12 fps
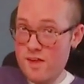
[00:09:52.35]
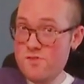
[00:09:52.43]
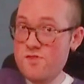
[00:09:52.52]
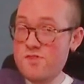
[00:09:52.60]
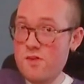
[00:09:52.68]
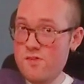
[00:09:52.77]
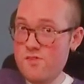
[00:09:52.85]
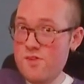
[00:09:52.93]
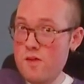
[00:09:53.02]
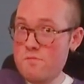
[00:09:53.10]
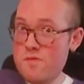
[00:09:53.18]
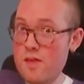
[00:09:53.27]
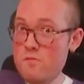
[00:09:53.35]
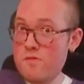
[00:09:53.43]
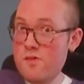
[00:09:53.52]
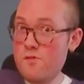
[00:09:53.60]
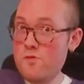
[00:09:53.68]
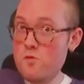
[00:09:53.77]
it's still the same
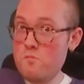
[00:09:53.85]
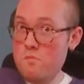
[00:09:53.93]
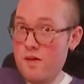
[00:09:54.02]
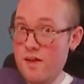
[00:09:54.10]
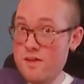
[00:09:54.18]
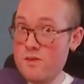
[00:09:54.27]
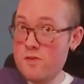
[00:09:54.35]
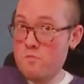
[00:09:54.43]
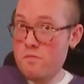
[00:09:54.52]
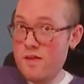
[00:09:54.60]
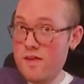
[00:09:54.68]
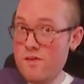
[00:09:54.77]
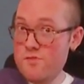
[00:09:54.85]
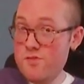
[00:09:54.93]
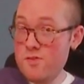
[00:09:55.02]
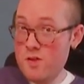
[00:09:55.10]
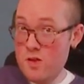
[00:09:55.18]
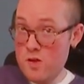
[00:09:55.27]
thing because you're buying the
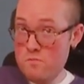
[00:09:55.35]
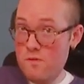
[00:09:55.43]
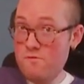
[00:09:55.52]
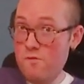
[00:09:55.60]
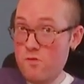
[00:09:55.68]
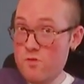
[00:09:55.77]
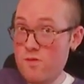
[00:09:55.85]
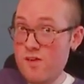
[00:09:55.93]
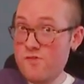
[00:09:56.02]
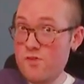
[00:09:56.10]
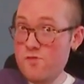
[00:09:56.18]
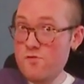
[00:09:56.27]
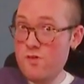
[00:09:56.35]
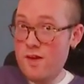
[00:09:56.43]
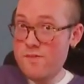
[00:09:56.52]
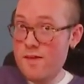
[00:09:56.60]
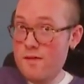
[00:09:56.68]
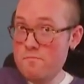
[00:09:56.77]
pants, before you actually
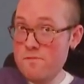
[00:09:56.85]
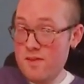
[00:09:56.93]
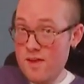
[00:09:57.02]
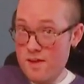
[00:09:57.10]
try them.